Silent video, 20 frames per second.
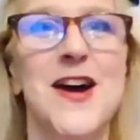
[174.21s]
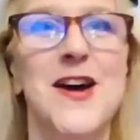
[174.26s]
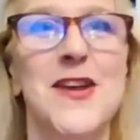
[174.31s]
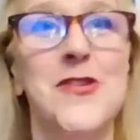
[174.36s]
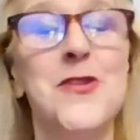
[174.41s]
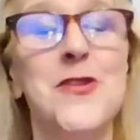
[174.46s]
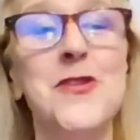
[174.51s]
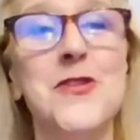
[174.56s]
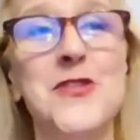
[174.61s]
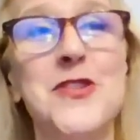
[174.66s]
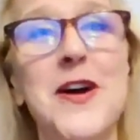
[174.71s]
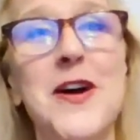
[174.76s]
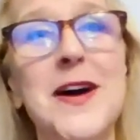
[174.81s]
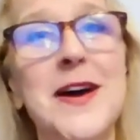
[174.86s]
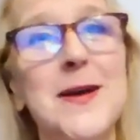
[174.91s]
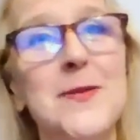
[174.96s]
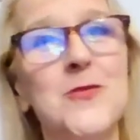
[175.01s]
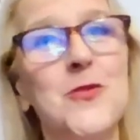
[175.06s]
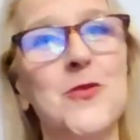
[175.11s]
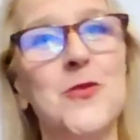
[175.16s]
there are
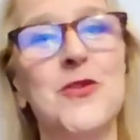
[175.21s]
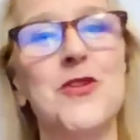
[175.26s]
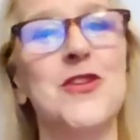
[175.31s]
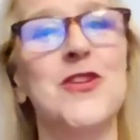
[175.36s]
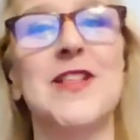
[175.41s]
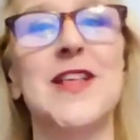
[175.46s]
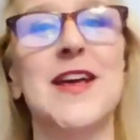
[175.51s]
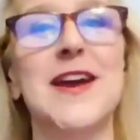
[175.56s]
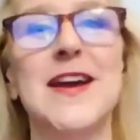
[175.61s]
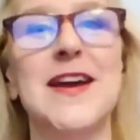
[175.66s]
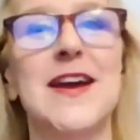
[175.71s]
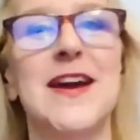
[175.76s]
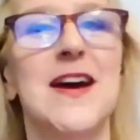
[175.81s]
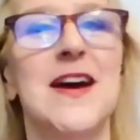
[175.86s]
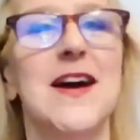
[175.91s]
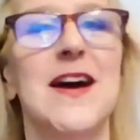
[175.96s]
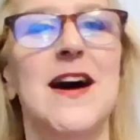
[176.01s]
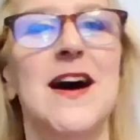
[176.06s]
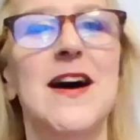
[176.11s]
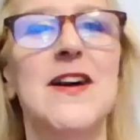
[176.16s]
times where you're like,
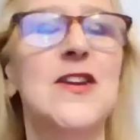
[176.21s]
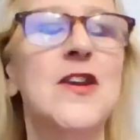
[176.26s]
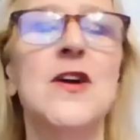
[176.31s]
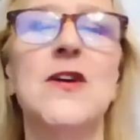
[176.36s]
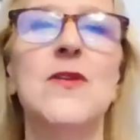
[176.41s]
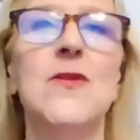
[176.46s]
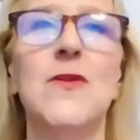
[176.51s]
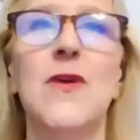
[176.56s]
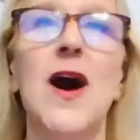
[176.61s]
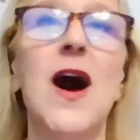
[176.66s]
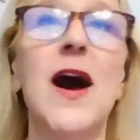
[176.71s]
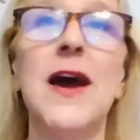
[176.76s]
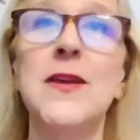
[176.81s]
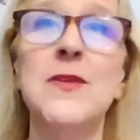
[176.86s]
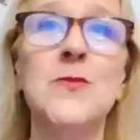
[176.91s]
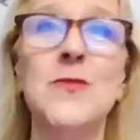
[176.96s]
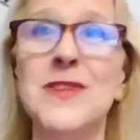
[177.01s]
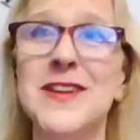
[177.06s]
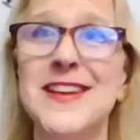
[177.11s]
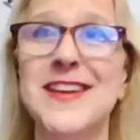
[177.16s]
no, I
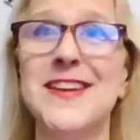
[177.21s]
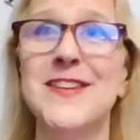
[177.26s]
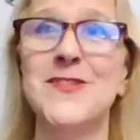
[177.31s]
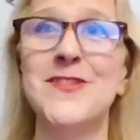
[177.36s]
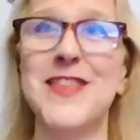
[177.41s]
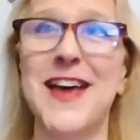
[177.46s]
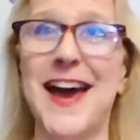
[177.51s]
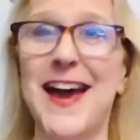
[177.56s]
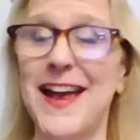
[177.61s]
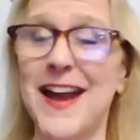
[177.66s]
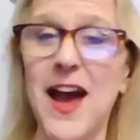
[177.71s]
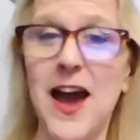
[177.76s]
don't want to hear that.